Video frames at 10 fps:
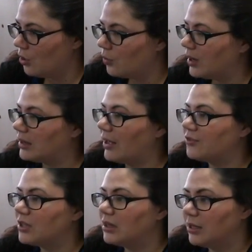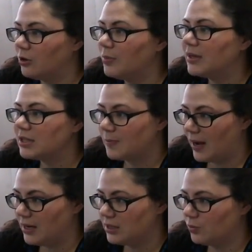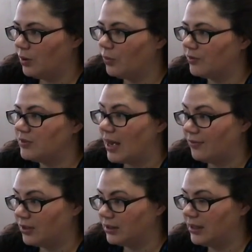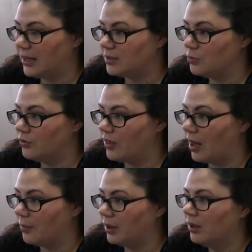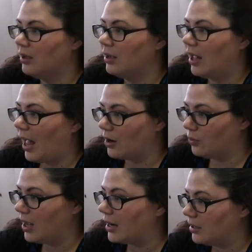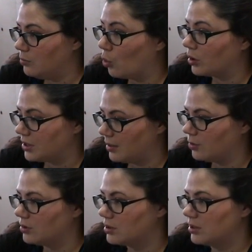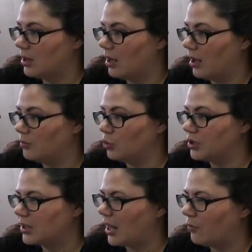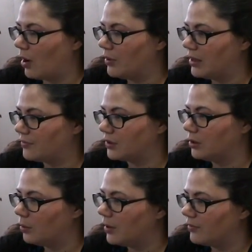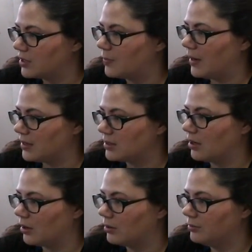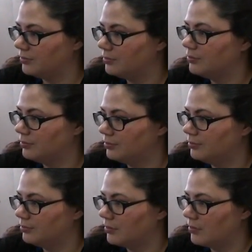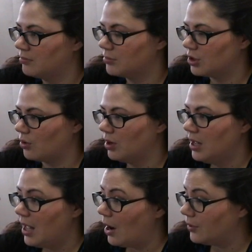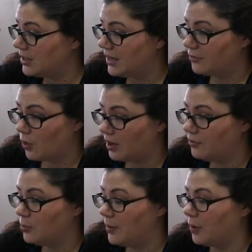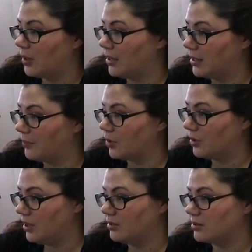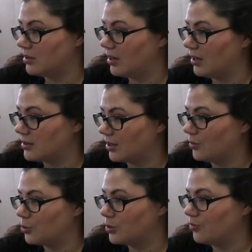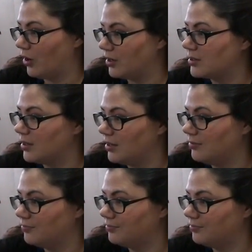We had left a little bit of space. We would have definitely had to move them had we had any more tables, um, which is kind of why we left a little bit of a space there so, and we did have quite a few people kicking up their heels and dancing, which was fun to see.